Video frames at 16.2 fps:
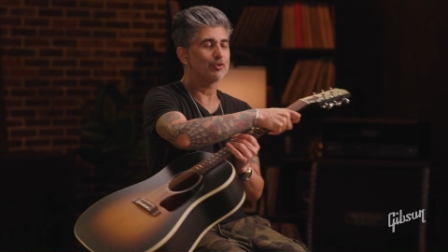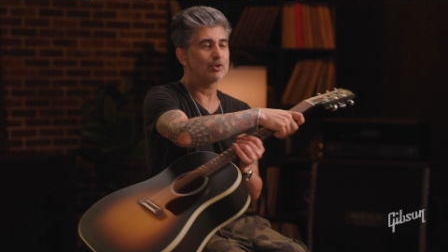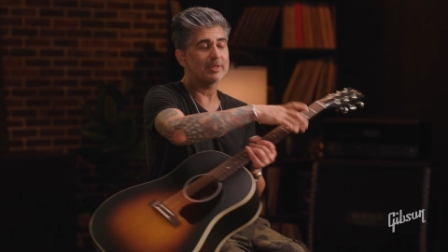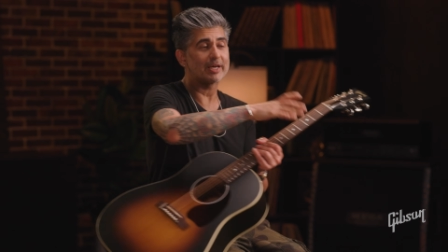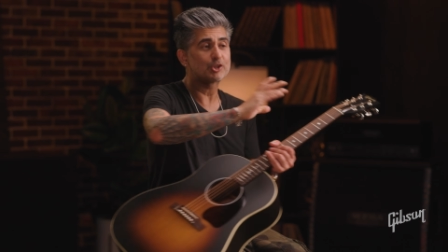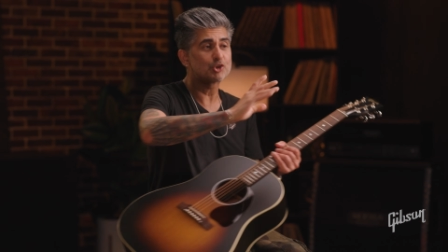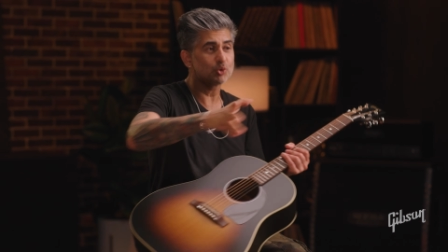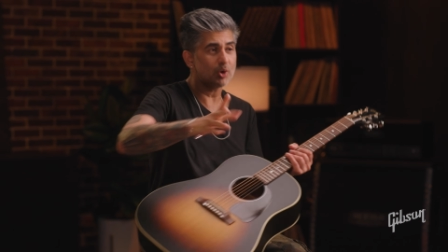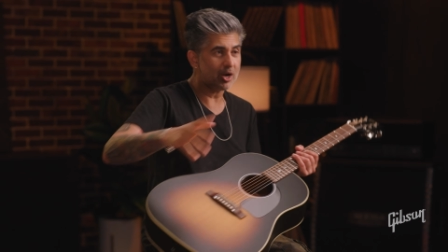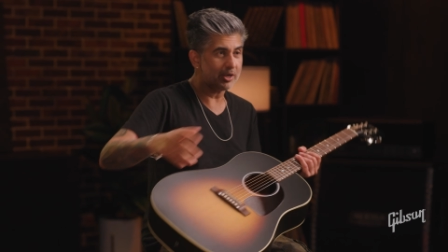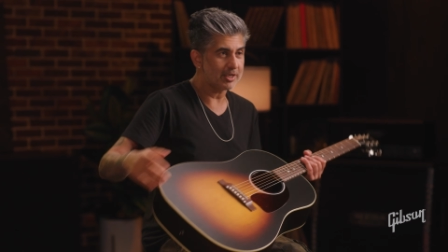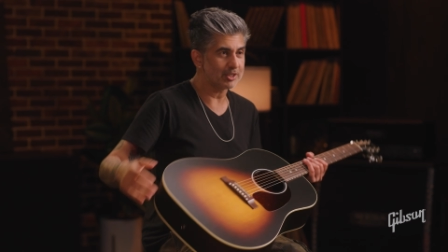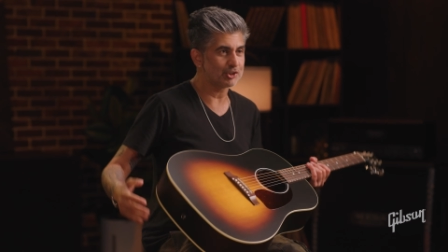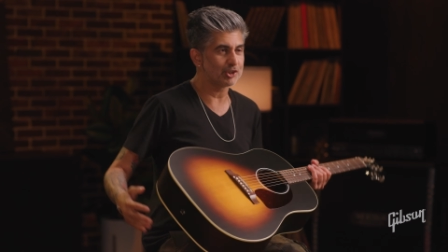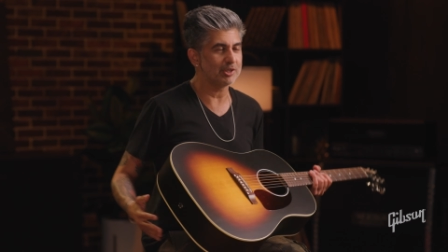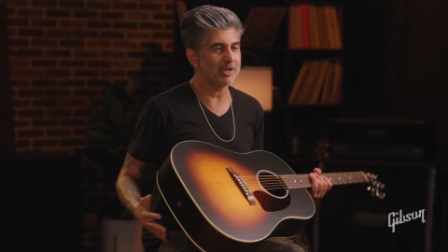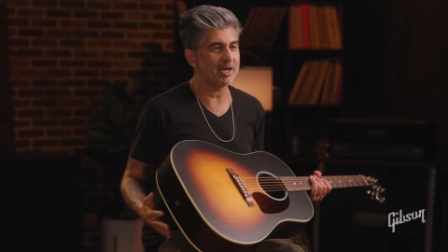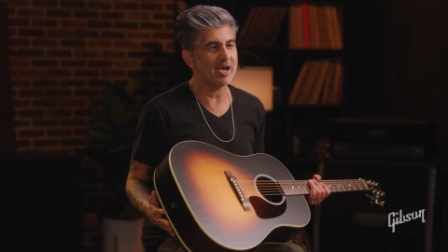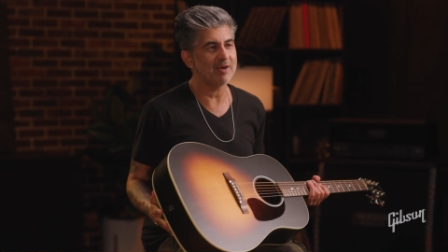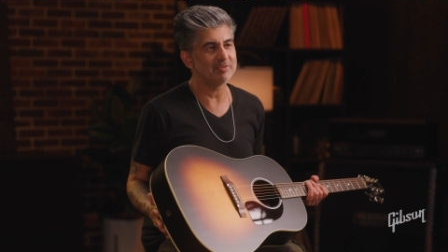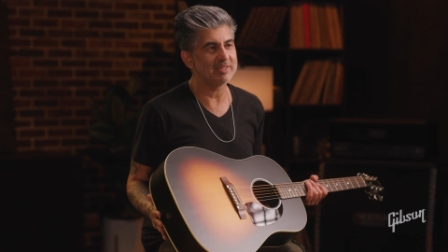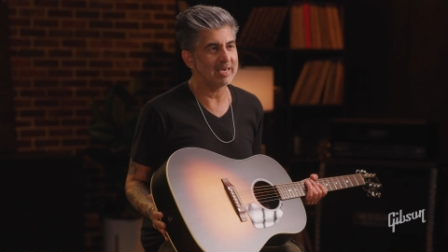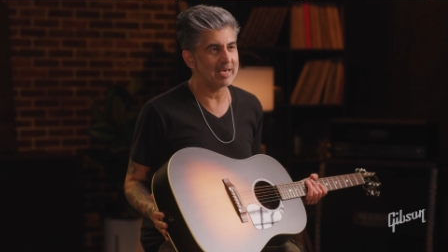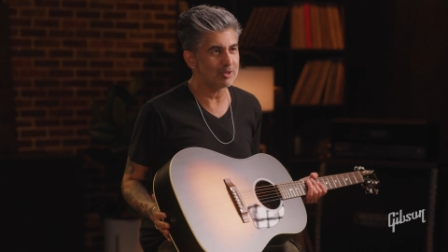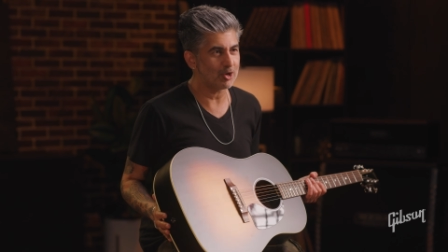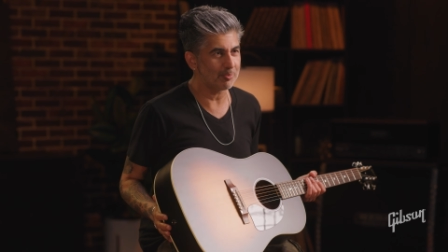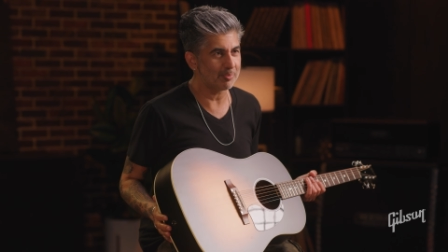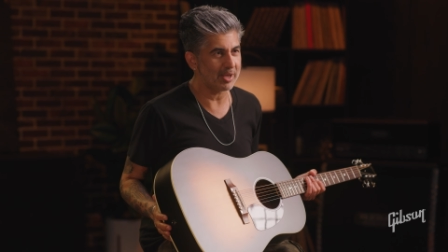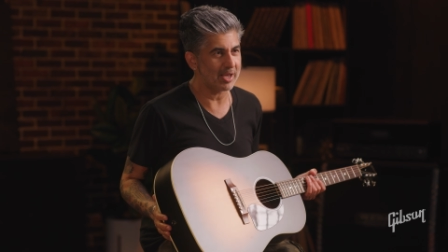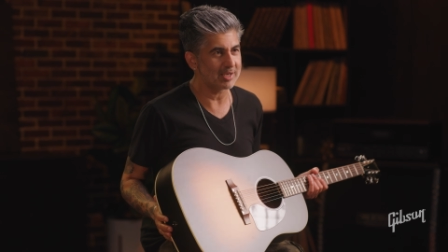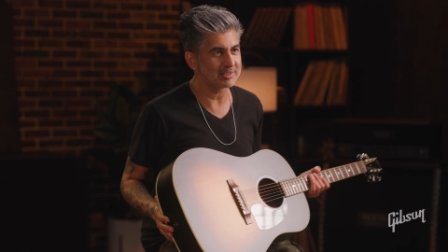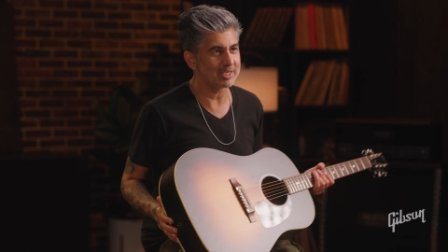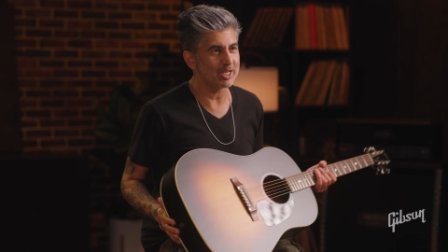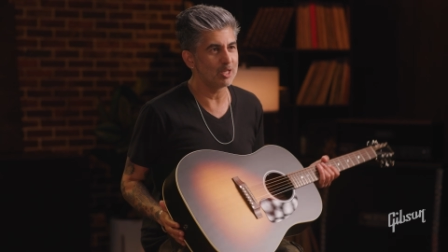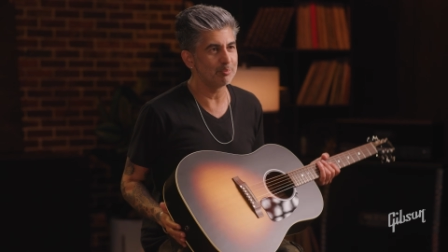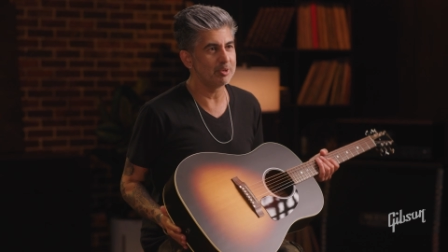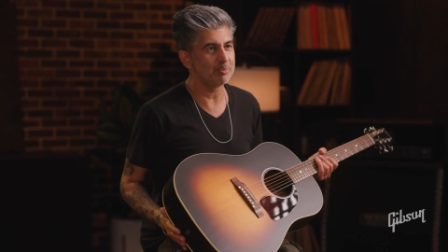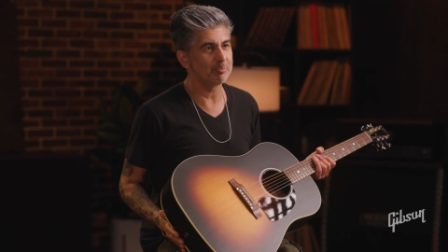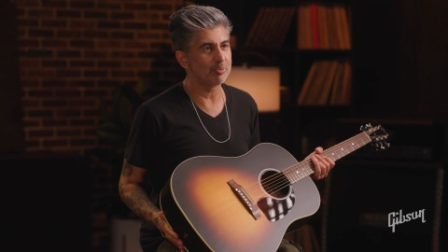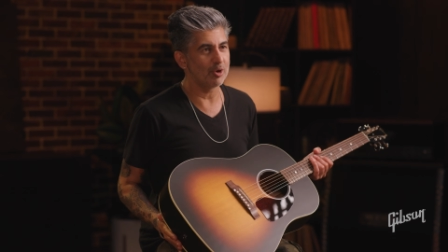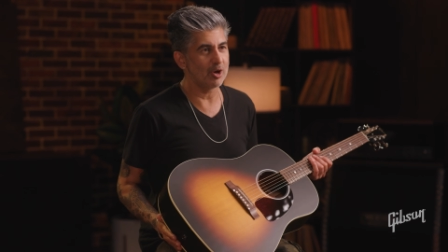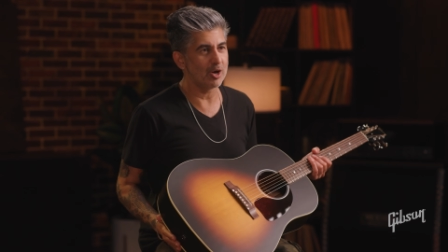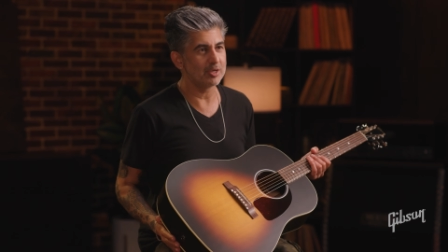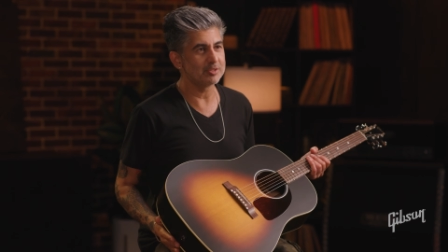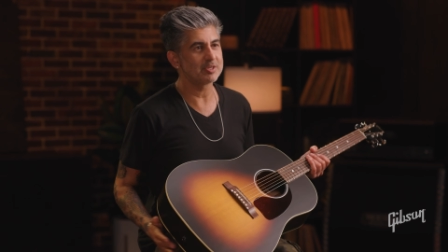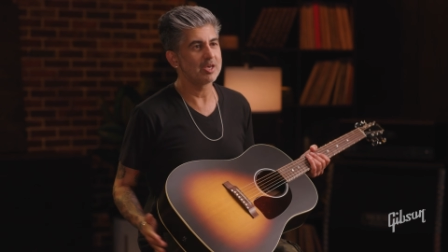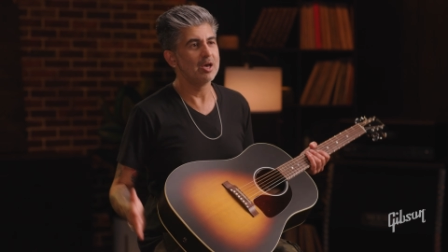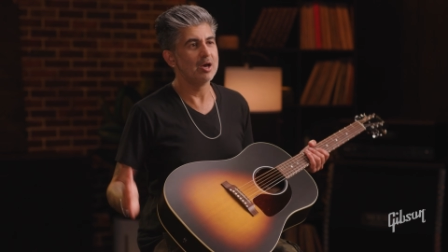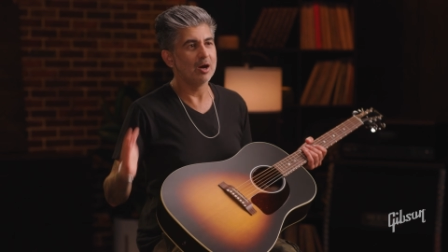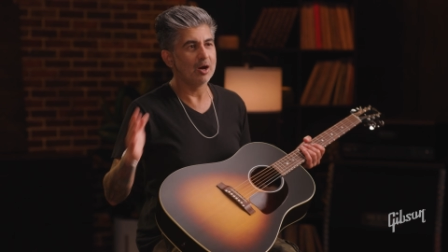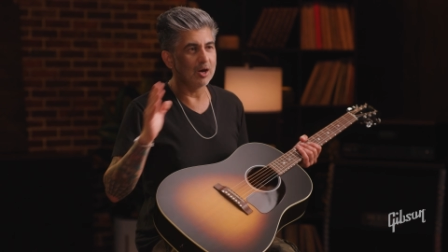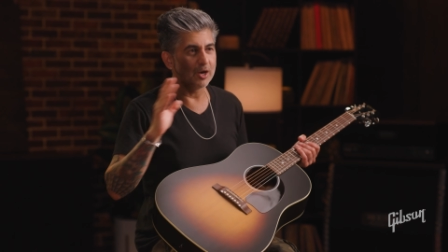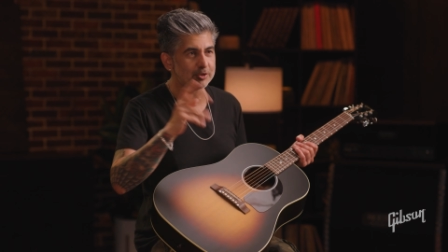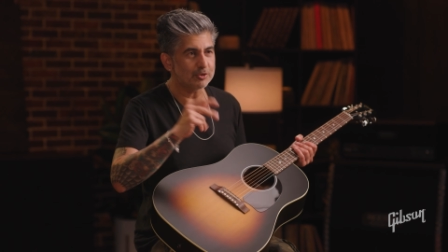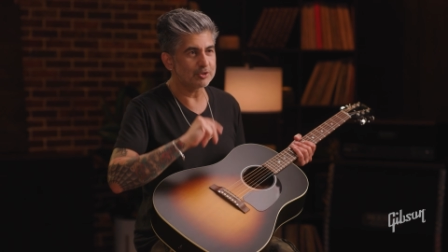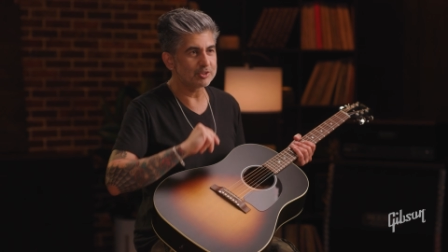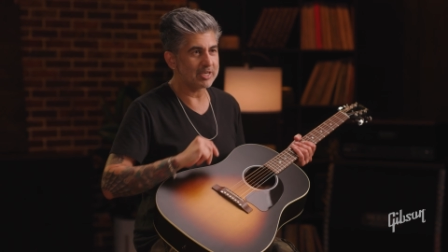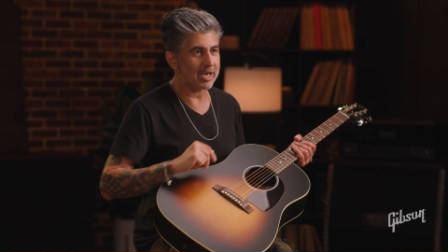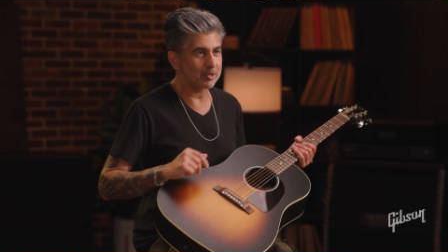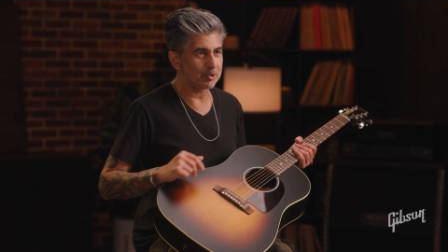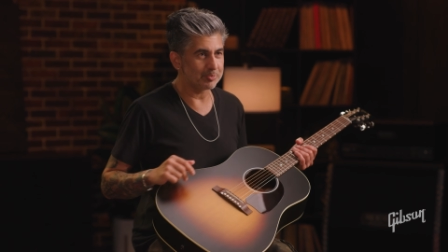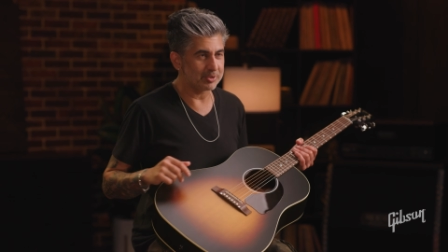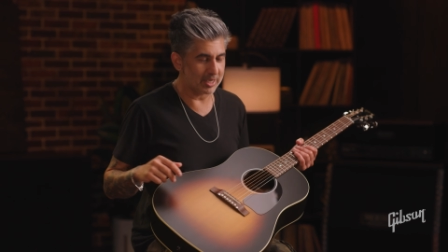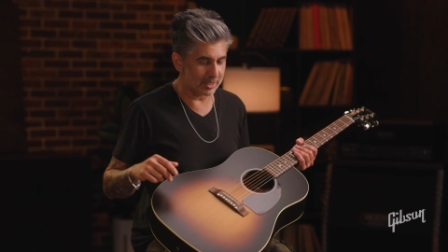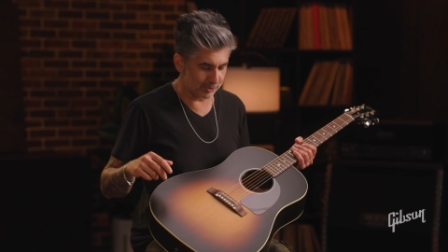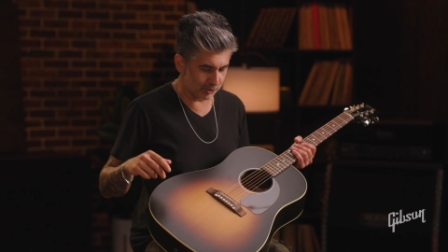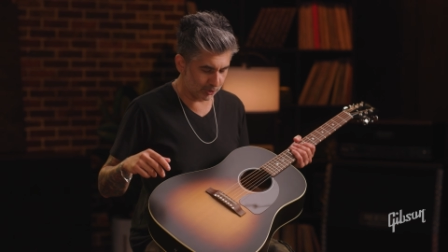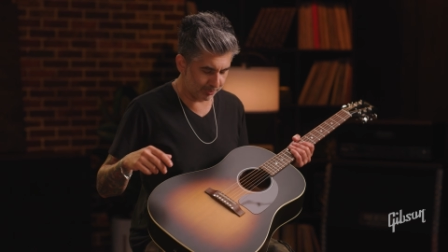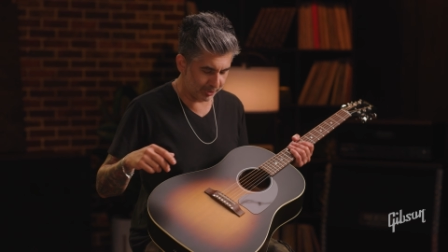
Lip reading: electronics, you're gonna have the LR Baggs Element Bronze under-saddle piezo